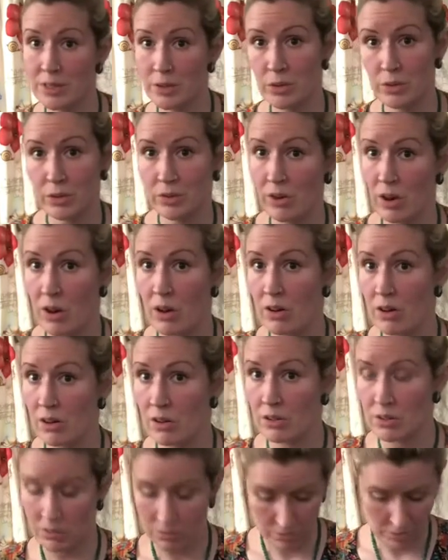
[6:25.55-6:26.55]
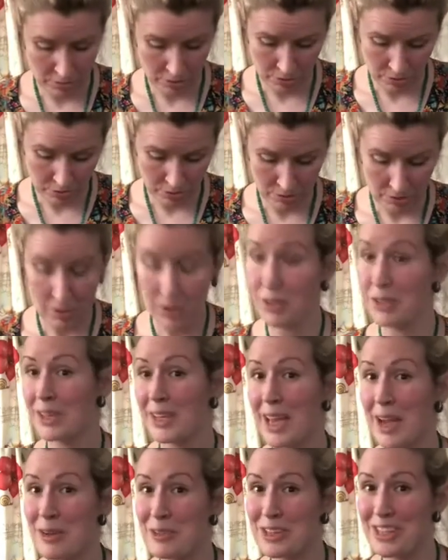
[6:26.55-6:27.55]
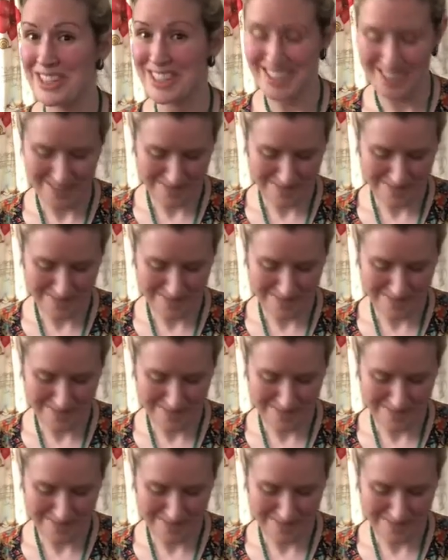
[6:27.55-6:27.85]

or your card or your character.